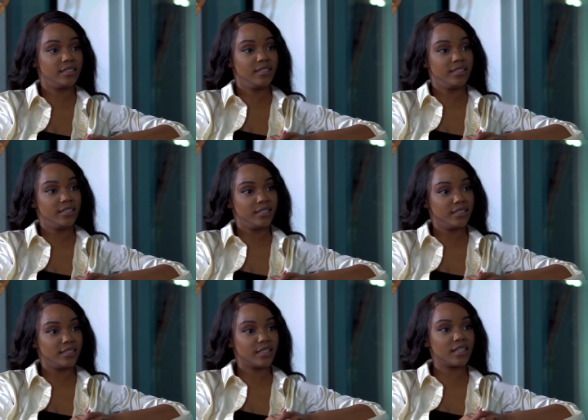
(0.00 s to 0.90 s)
Mm-hmm.
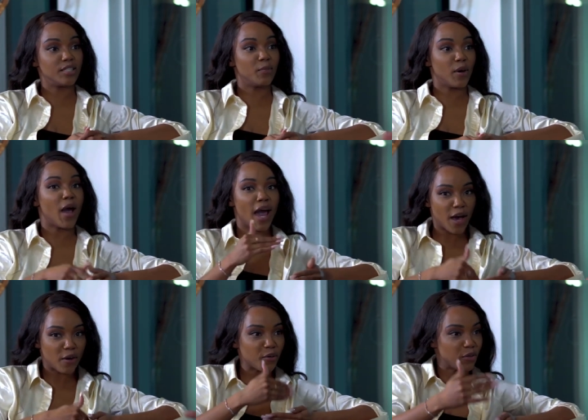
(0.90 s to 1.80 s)
It's about
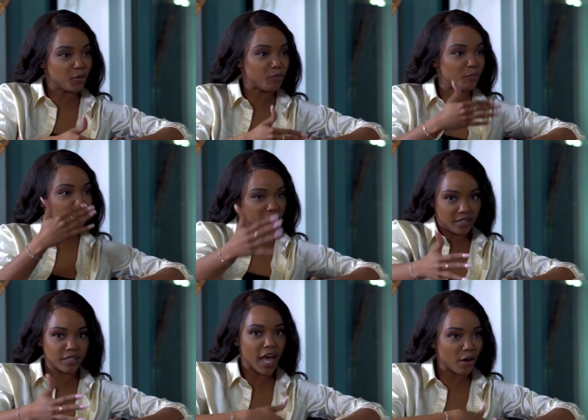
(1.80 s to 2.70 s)
how you
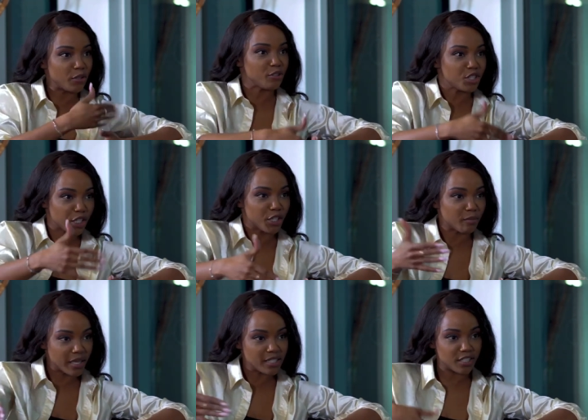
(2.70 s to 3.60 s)
it's how you share
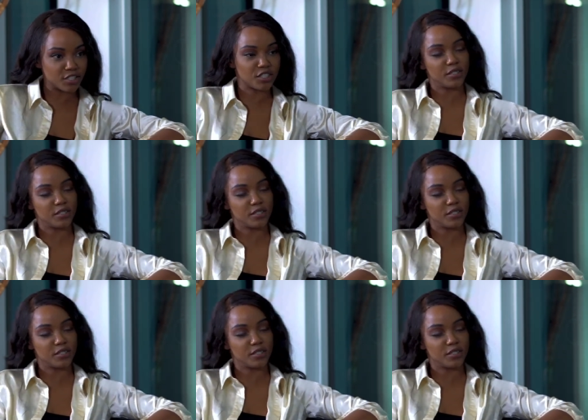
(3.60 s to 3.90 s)
your message.